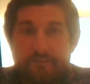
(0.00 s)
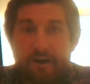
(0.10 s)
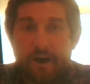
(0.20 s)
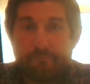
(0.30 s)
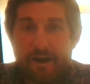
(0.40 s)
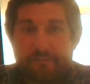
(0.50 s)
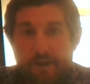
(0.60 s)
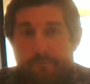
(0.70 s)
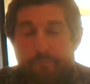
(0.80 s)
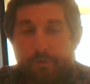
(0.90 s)
I've
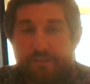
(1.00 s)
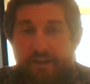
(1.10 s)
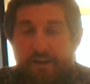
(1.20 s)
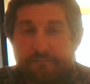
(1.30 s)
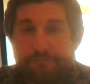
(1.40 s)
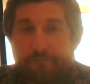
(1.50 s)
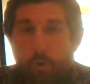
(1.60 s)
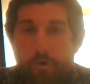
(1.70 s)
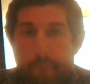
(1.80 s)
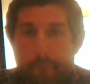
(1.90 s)
come up with
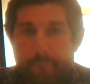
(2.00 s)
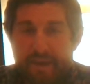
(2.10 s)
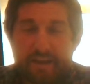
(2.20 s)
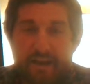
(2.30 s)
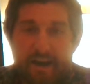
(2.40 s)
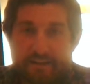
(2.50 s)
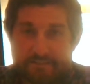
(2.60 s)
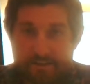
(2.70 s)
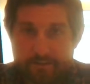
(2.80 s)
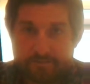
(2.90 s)
4 big
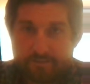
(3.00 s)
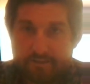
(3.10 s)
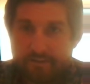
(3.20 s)
ideas.